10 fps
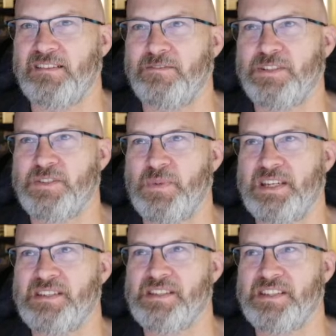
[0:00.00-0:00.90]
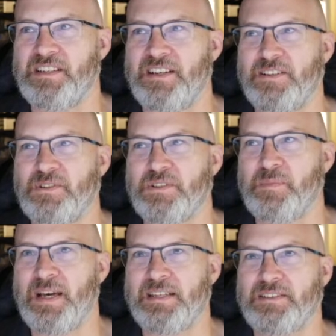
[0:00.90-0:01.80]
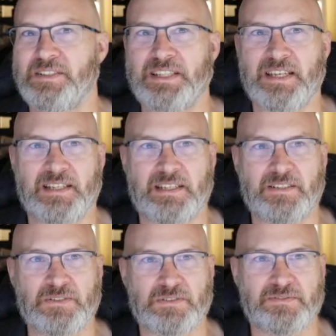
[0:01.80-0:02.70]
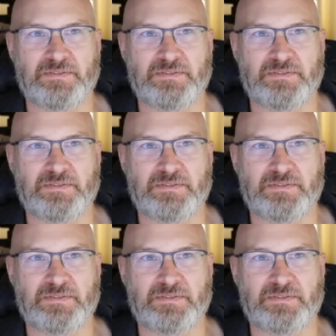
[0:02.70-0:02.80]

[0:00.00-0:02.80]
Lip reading: which means that I automatically get Eagle